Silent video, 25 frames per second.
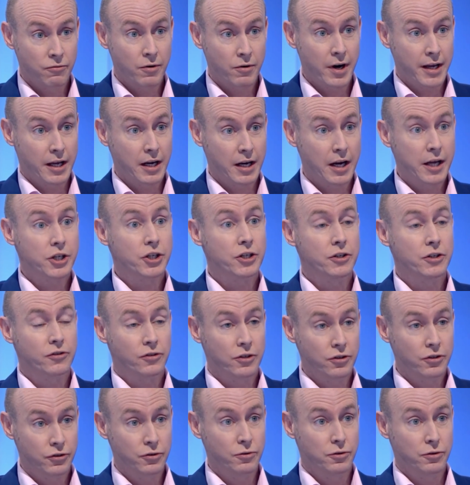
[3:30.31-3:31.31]
regulations
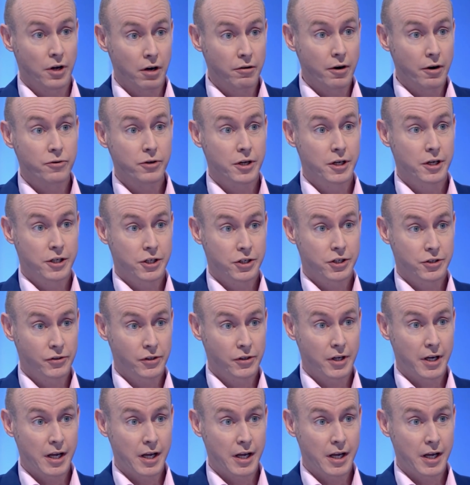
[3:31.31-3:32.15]
to suit our own conditions and